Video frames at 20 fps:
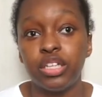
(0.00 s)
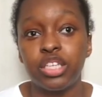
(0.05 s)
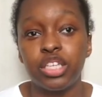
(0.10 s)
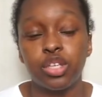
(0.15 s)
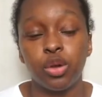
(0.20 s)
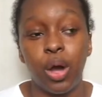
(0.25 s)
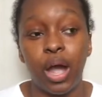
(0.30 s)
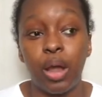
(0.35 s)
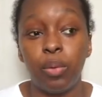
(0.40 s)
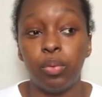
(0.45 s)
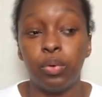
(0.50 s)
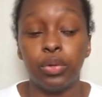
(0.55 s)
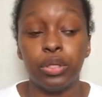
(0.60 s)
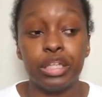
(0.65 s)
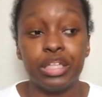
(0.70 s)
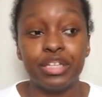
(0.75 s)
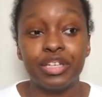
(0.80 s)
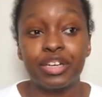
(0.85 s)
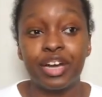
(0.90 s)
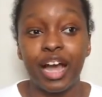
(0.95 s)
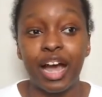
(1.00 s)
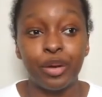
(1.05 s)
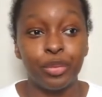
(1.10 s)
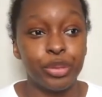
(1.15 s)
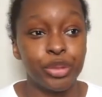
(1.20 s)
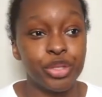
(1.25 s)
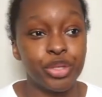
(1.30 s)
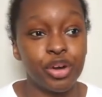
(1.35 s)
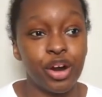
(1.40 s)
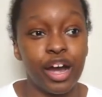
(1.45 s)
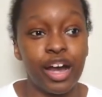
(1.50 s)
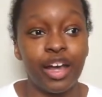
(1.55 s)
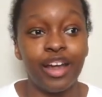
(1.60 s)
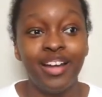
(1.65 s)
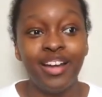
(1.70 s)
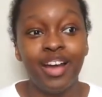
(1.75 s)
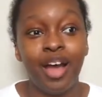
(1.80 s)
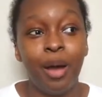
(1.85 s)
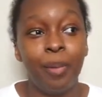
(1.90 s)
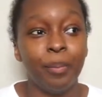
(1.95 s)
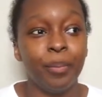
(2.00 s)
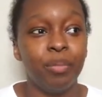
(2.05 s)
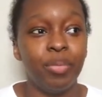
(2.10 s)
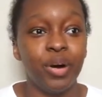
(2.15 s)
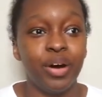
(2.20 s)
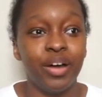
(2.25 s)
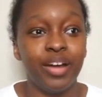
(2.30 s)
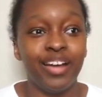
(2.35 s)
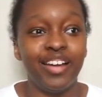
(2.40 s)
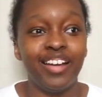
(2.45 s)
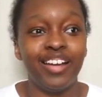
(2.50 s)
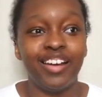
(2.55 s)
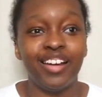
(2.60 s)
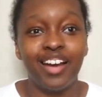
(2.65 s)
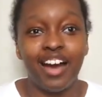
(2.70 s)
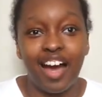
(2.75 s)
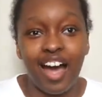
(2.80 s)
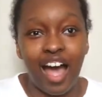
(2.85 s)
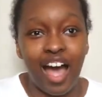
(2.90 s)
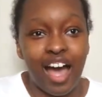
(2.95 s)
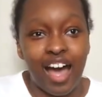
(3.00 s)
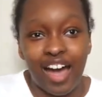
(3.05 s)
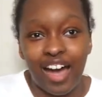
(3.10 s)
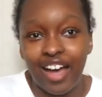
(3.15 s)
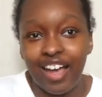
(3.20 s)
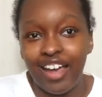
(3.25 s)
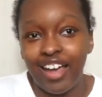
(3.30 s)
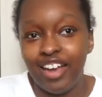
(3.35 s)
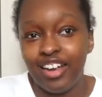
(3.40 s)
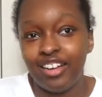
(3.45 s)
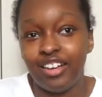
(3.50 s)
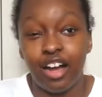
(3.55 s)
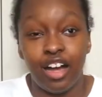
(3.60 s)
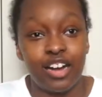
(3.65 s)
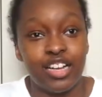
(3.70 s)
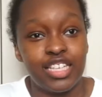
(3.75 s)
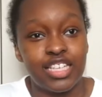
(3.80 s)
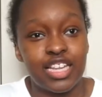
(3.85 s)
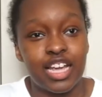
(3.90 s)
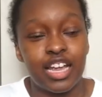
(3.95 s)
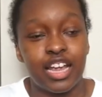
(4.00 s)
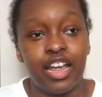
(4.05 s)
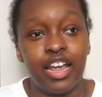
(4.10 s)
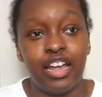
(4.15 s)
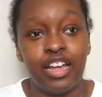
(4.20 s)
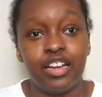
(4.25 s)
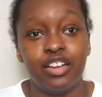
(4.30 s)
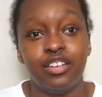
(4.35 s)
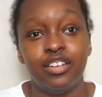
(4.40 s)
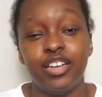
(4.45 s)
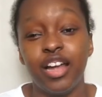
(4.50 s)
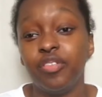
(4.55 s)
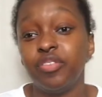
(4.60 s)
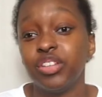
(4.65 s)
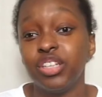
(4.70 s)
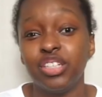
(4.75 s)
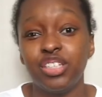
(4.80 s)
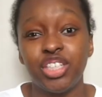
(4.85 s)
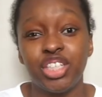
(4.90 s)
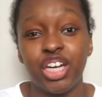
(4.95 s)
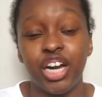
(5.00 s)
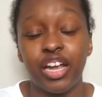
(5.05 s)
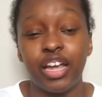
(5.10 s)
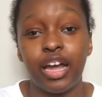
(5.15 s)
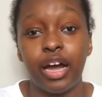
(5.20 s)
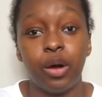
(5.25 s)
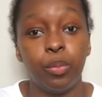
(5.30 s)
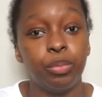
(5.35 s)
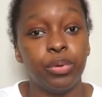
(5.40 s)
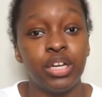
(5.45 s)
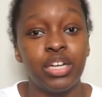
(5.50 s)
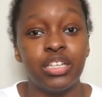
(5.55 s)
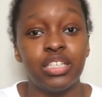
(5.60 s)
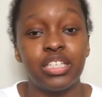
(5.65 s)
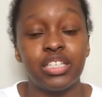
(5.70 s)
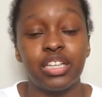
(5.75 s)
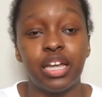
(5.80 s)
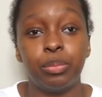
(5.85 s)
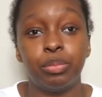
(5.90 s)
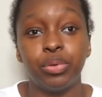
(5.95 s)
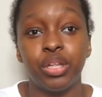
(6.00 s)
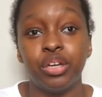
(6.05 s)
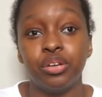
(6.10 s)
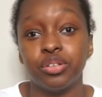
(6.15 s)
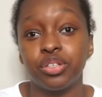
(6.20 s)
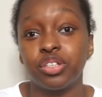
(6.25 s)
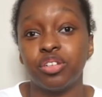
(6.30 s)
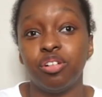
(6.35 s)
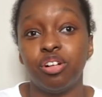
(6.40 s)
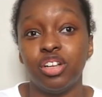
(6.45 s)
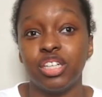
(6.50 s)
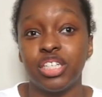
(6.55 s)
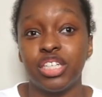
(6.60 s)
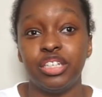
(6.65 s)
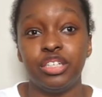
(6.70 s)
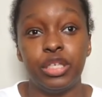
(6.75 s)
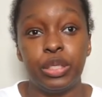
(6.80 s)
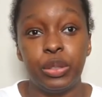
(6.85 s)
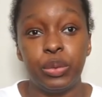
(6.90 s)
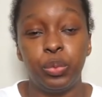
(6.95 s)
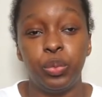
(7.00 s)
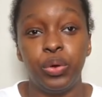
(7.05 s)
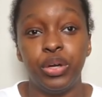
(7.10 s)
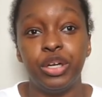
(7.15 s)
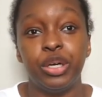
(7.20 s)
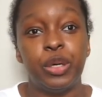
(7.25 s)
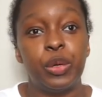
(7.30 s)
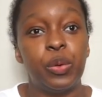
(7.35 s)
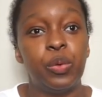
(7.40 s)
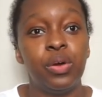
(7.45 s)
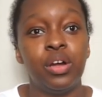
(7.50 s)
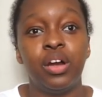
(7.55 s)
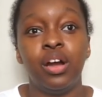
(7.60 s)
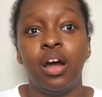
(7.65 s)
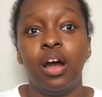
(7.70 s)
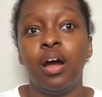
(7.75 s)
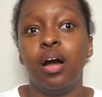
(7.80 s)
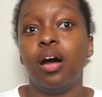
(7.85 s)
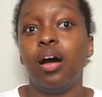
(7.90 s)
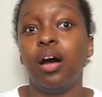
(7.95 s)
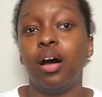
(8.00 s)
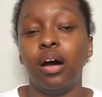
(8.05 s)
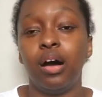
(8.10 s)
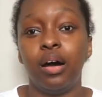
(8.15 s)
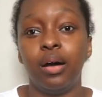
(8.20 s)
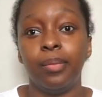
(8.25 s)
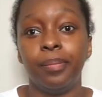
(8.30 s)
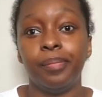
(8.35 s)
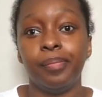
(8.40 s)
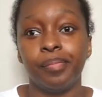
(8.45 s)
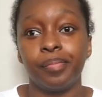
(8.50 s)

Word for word: So I will look, I will try, but I got it secondhand. Definitely check out places like Plato's Closet, Goodwill, um,